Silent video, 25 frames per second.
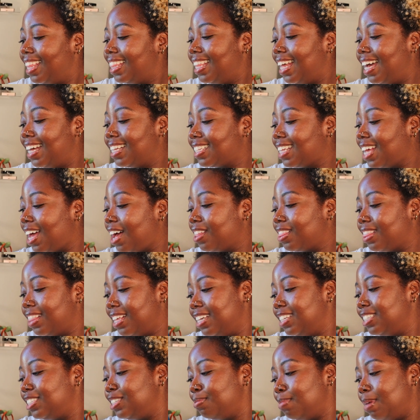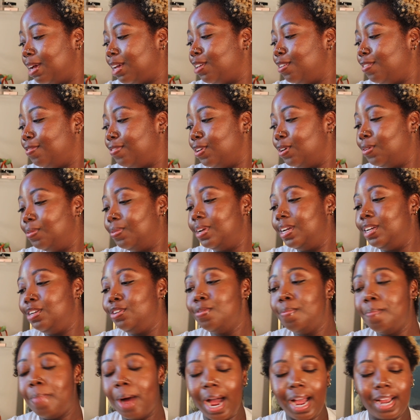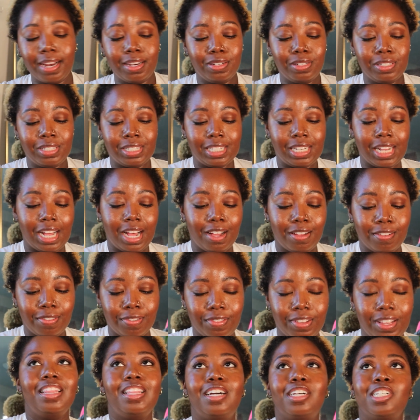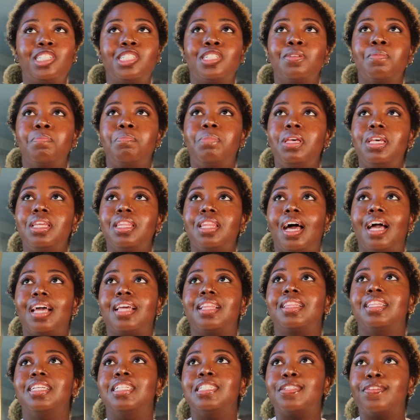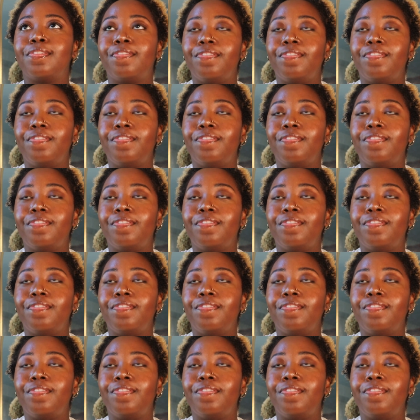that's how things should make you feel. When you buy new stuff, there should be like this